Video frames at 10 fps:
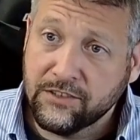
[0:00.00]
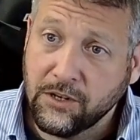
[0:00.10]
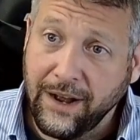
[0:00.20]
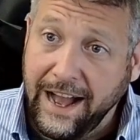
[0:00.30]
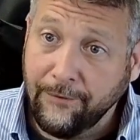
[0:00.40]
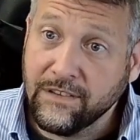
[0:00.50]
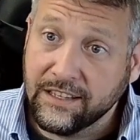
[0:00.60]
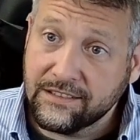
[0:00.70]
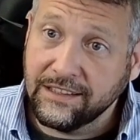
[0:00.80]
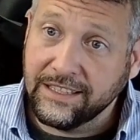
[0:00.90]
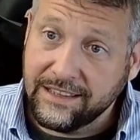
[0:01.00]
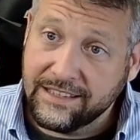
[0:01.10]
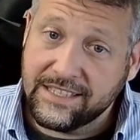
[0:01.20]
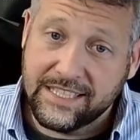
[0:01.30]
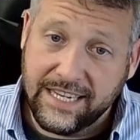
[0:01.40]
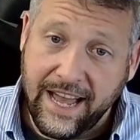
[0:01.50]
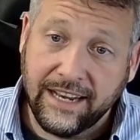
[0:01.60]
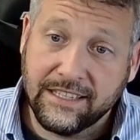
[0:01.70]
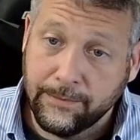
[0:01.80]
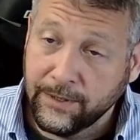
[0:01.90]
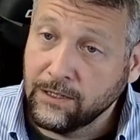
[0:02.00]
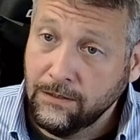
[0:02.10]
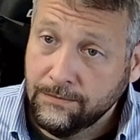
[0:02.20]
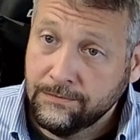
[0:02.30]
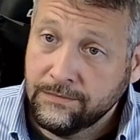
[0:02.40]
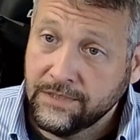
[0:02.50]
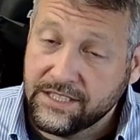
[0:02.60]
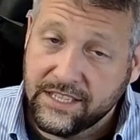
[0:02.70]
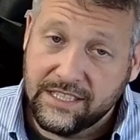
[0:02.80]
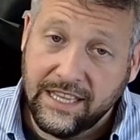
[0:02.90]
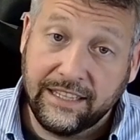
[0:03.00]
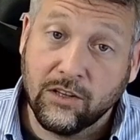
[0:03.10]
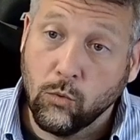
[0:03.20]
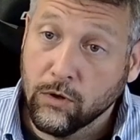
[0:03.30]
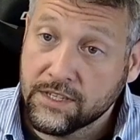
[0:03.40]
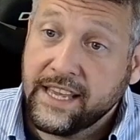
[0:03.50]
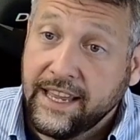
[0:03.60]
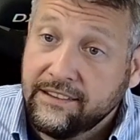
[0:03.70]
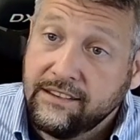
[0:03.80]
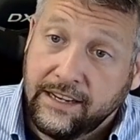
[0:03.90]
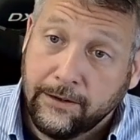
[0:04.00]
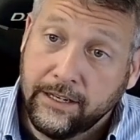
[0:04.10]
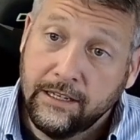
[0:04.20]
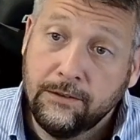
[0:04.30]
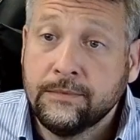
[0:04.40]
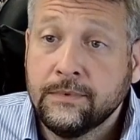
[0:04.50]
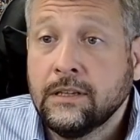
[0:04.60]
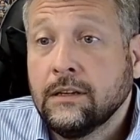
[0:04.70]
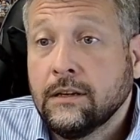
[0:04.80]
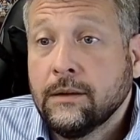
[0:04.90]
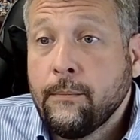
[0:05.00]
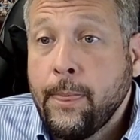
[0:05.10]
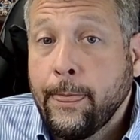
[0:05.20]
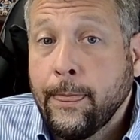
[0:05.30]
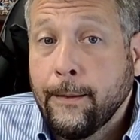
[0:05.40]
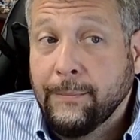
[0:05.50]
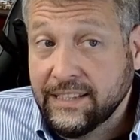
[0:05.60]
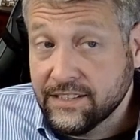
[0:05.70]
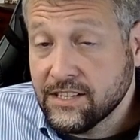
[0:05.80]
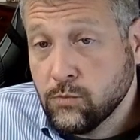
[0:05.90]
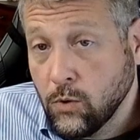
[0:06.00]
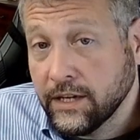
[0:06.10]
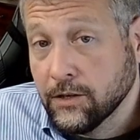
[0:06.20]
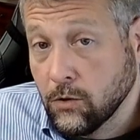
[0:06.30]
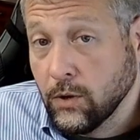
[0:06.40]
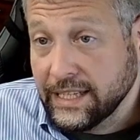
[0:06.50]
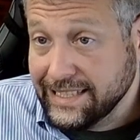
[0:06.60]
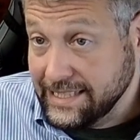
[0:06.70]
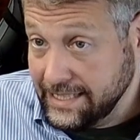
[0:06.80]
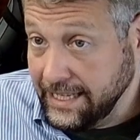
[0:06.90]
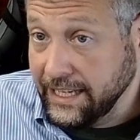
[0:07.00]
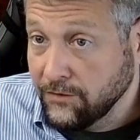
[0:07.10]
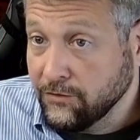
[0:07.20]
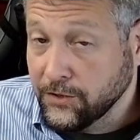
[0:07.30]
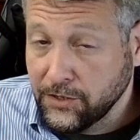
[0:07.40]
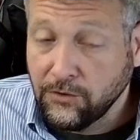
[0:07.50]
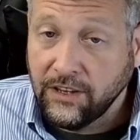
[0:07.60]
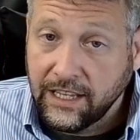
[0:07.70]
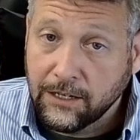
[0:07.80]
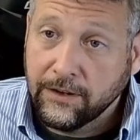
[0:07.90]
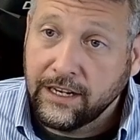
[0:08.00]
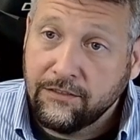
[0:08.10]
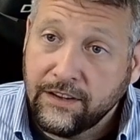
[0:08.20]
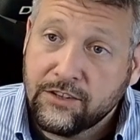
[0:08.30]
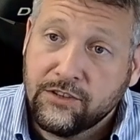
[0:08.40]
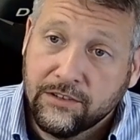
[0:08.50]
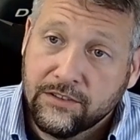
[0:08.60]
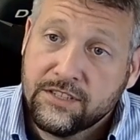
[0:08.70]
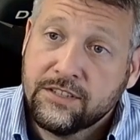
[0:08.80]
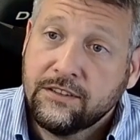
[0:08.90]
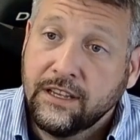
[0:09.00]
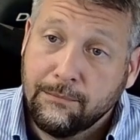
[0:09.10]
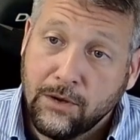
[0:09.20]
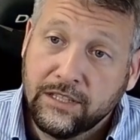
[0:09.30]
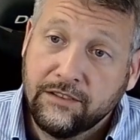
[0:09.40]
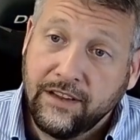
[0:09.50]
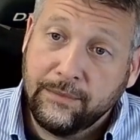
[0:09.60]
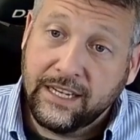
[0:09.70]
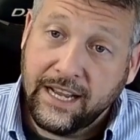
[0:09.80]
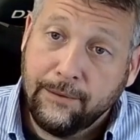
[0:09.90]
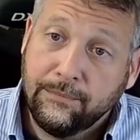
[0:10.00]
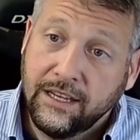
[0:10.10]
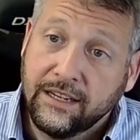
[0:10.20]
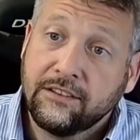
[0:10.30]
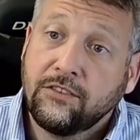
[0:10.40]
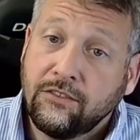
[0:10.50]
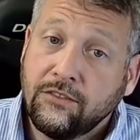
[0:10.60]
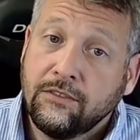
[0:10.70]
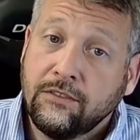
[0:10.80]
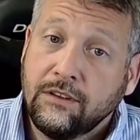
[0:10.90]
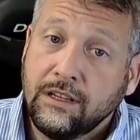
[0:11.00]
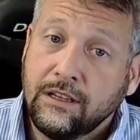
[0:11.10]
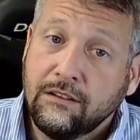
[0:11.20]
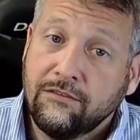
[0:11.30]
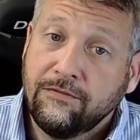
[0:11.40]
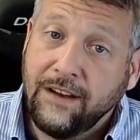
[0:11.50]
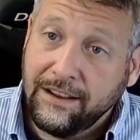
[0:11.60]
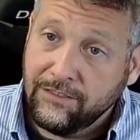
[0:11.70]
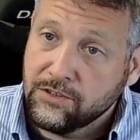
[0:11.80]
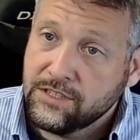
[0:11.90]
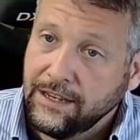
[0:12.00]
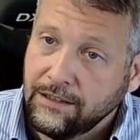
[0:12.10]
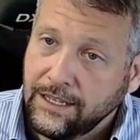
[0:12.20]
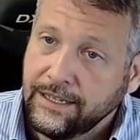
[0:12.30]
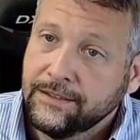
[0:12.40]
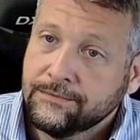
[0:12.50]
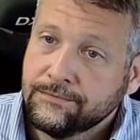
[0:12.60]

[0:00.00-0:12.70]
So obviously this is not typical. This is like the worst case scenario. But this is what you're going to see if you're using integrated fixtures in a multifamily complex 5 years down the line.